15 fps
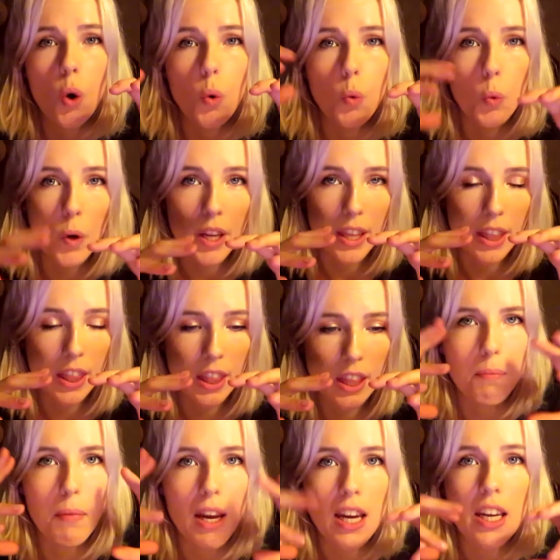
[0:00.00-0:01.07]
with the
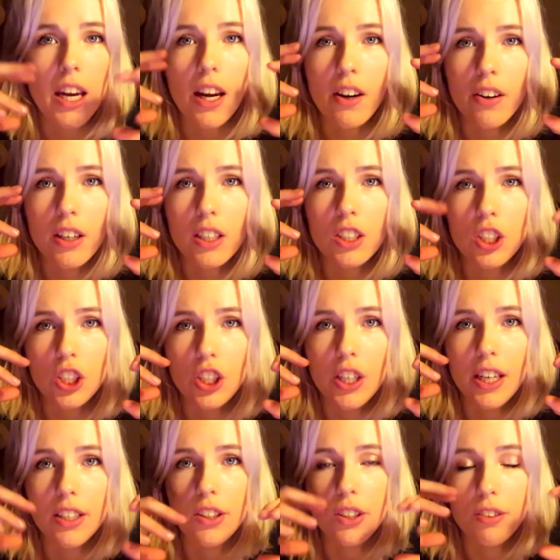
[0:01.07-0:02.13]
main character
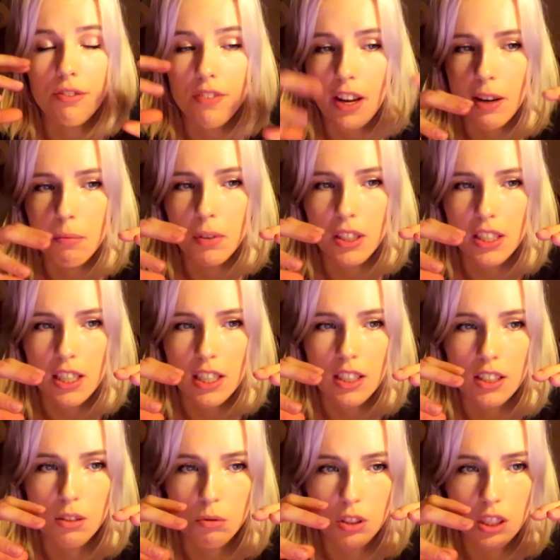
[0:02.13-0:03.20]
and her
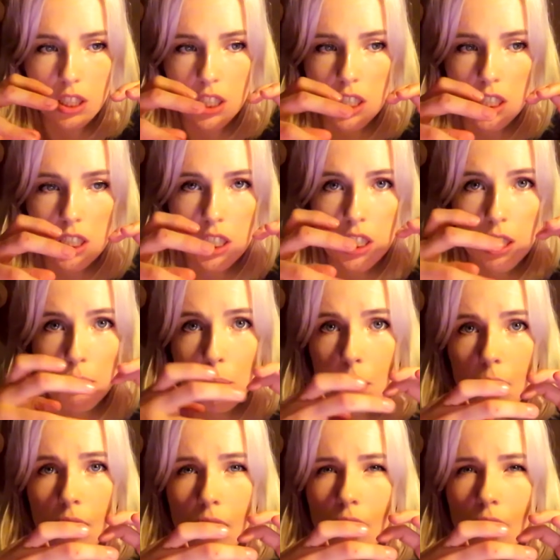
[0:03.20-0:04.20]
family's relationship